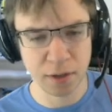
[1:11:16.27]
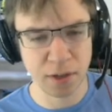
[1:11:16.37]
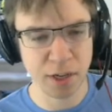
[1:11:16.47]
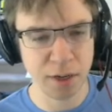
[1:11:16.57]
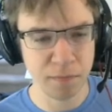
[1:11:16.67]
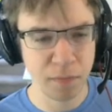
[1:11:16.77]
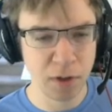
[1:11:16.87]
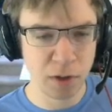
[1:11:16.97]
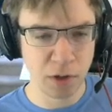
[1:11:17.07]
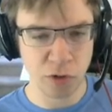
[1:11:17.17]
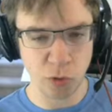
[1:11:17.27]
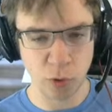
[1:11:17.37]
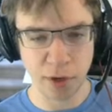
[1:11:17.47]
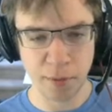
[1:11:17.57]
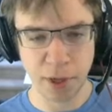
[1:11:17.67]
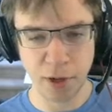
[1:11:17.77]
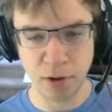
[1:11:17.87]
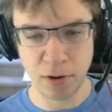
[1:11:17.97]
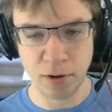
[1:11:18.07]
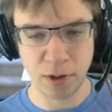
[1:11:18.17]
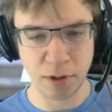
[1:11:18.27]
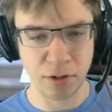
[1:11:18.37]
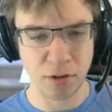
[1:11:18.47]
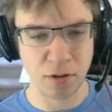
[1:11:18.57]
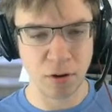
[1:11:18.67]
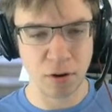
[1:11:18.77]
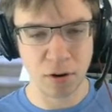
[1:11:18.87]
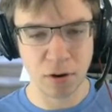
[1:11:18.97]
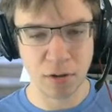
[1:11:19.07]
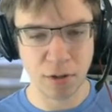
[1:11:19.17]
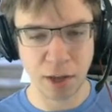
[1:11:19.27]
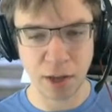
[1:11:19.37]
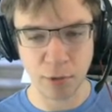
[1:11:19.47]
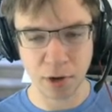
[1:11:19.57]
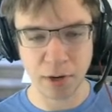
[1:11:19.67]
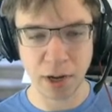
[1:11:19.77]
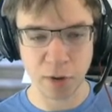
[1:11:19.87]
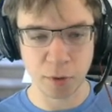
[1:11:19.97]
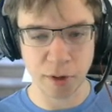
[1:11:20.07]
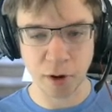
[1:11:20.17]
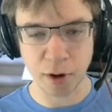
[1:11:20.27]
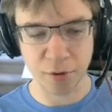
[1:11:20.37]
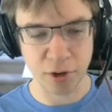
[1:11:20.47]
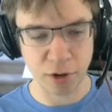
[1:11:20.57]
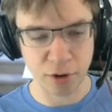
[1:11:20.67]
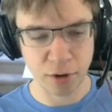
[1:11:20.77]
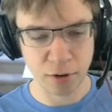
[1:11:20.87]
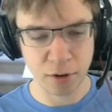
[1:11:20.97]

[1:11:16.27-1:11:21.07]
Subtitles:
So we're going to play all these cards. I guess we're not going to play the corruption next turn.